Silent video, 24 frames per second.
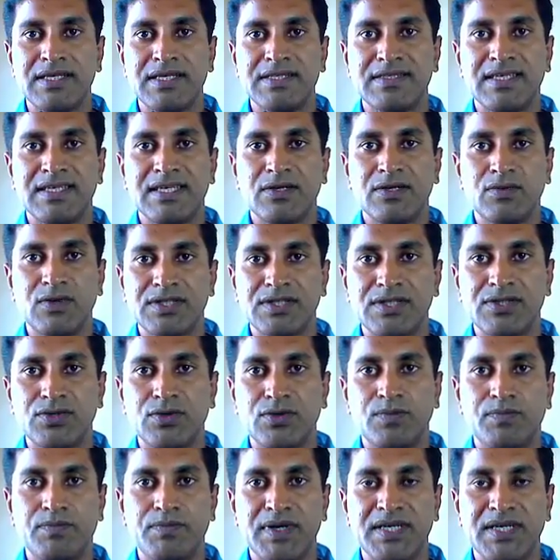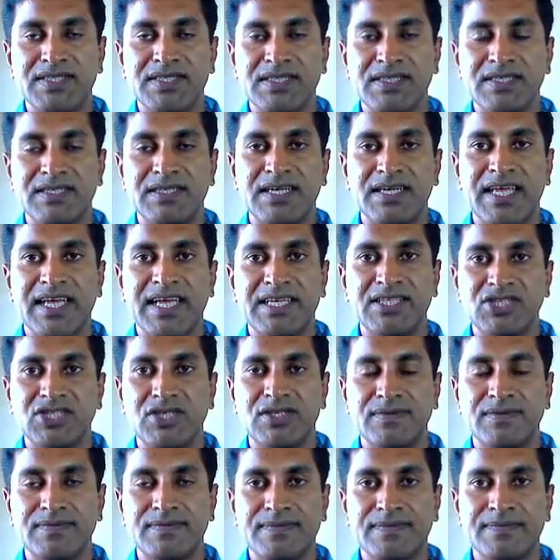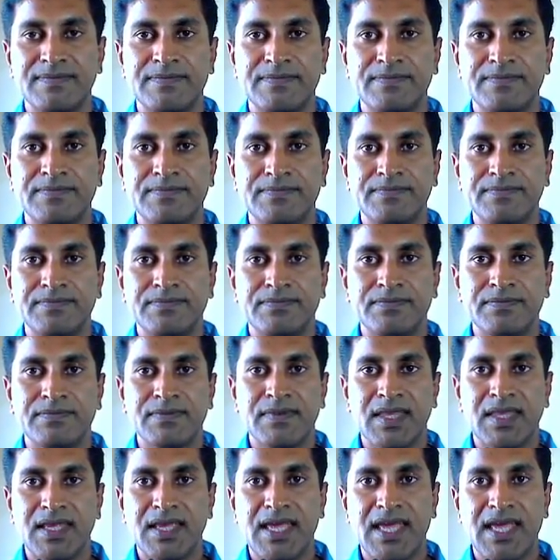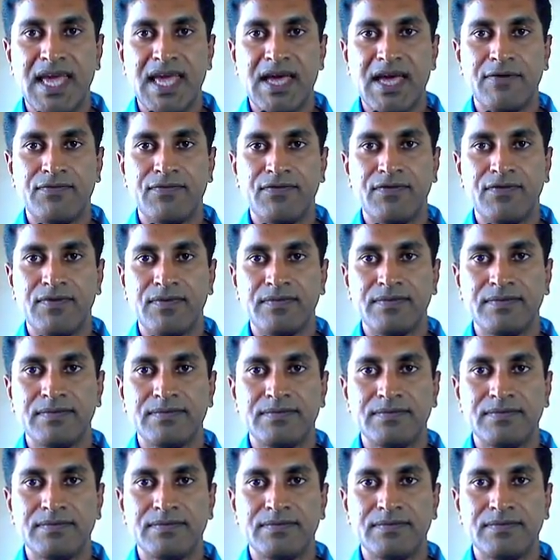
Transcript: is equals to % f.